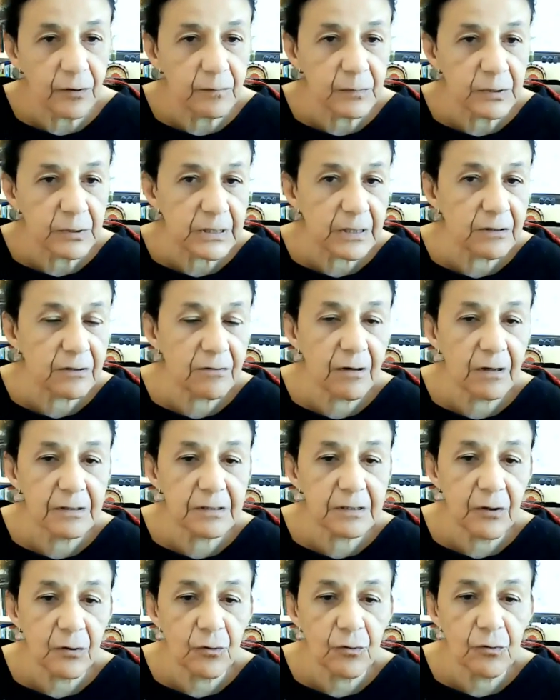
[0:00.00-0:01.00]
almost
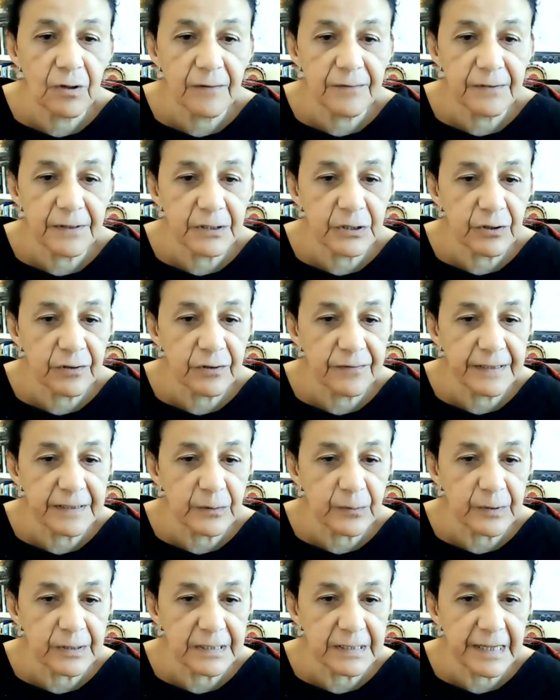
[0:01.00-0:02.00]
across all of the
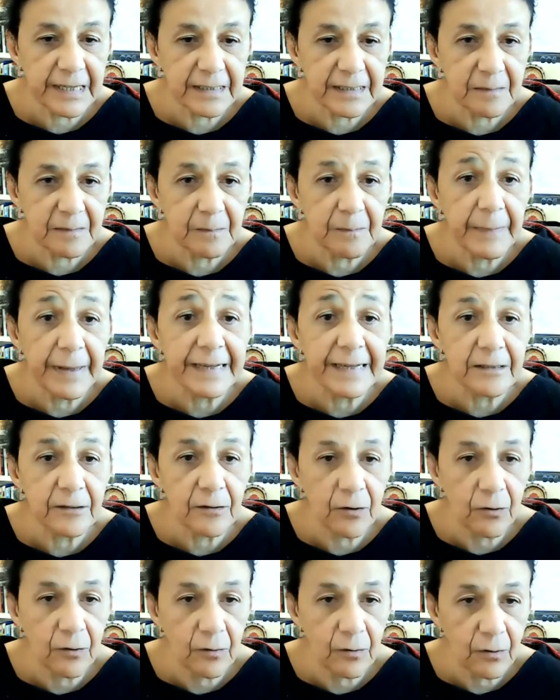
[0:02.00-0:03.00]
surveys was that
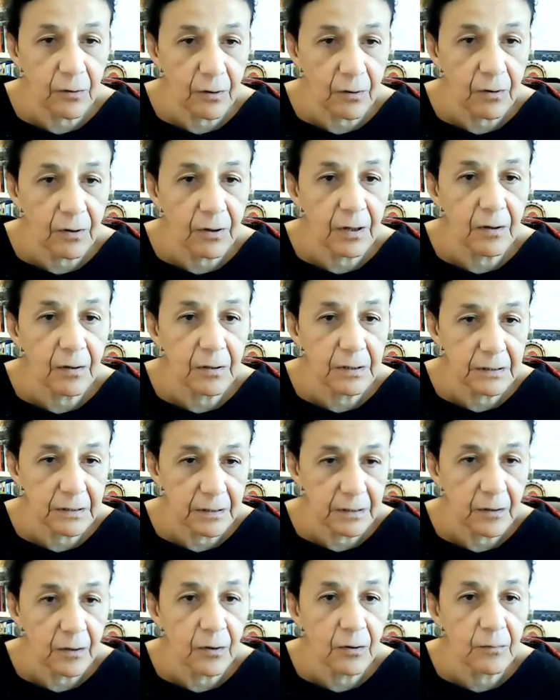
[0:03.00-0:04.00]
men
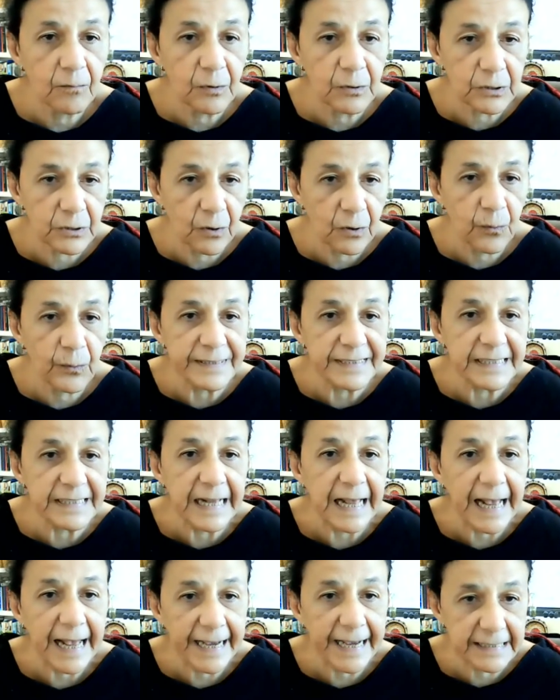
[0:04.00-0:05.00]
almost always
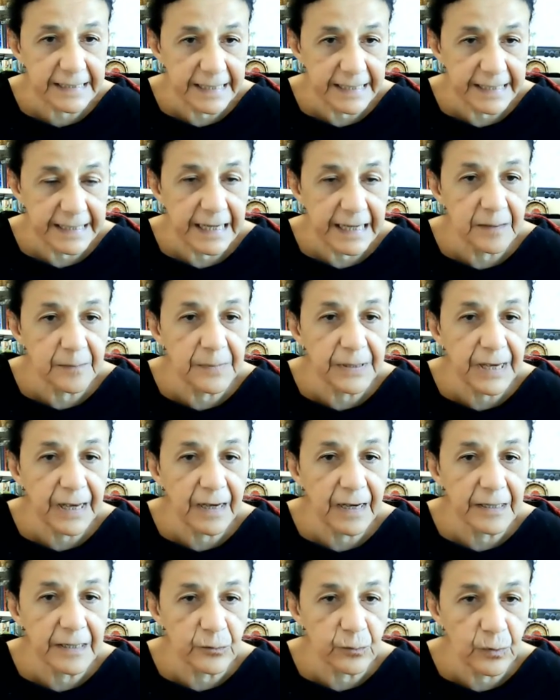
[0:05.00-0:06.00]
lagged again
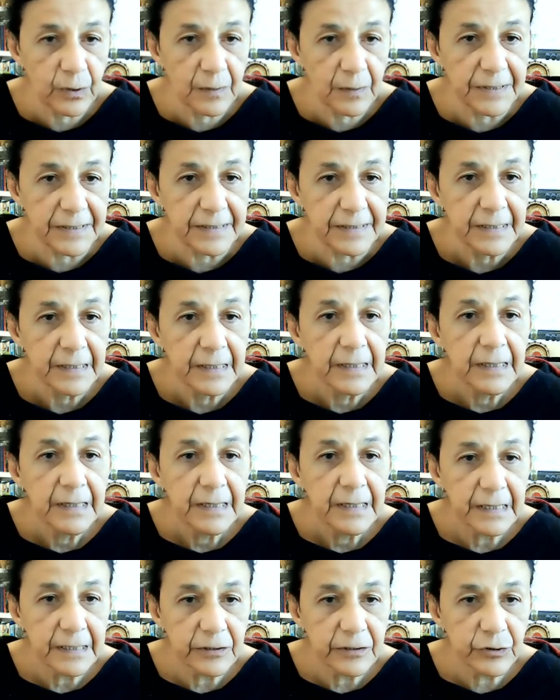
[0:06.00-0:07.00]
behind women
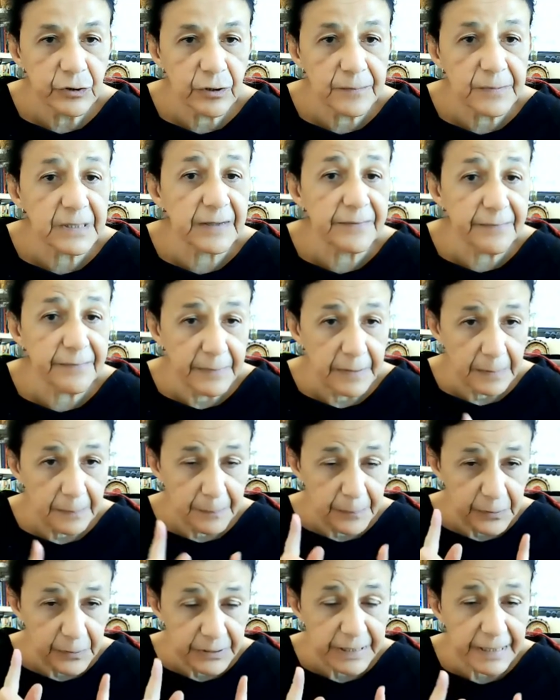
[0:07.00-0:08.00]
in terms of,
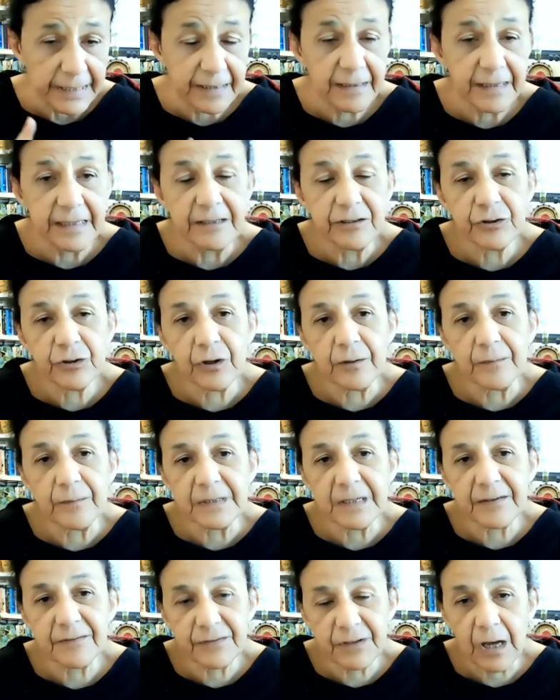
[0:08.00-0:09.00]
particularly in
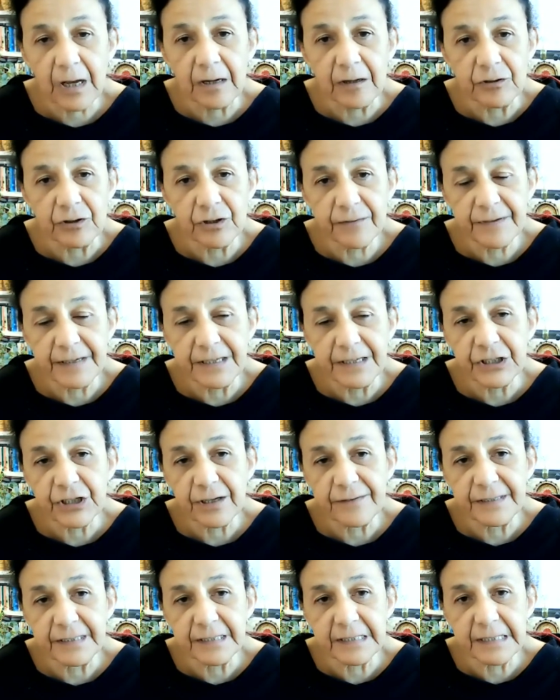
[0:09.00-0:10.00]
terms of knowledge of
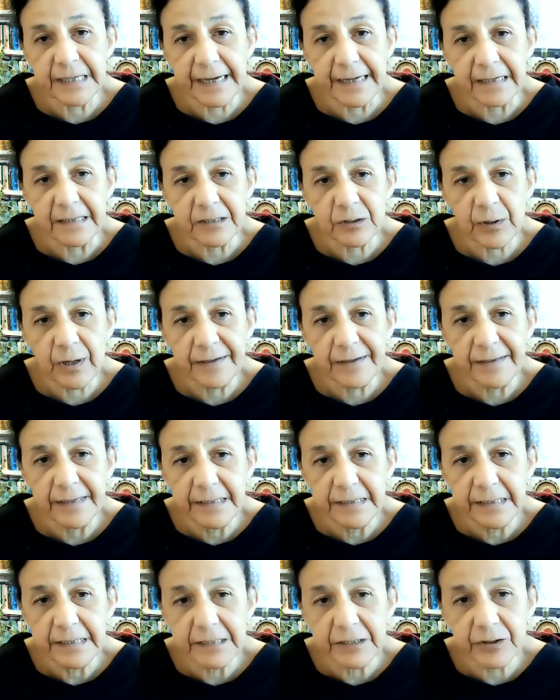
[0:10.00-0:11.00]
HIV status. So I
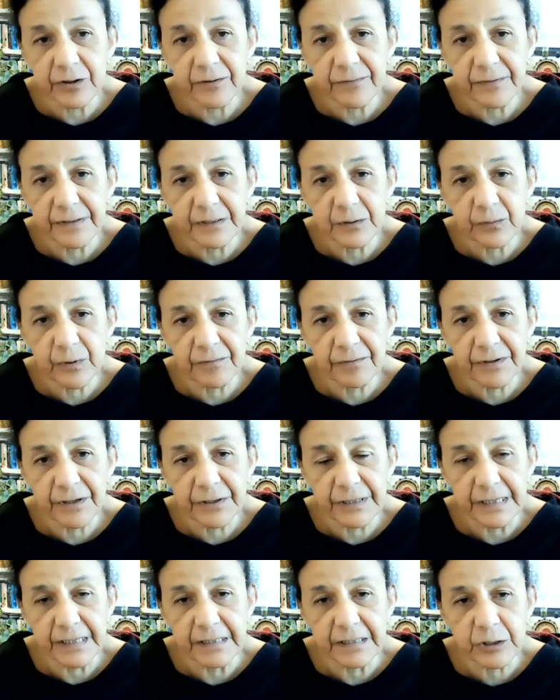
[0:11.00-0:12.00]
think these surveys were
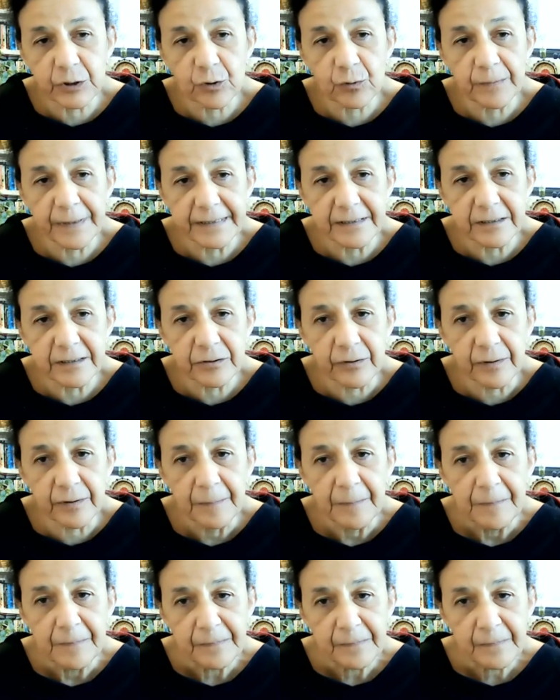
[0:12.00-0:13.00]
very instrumental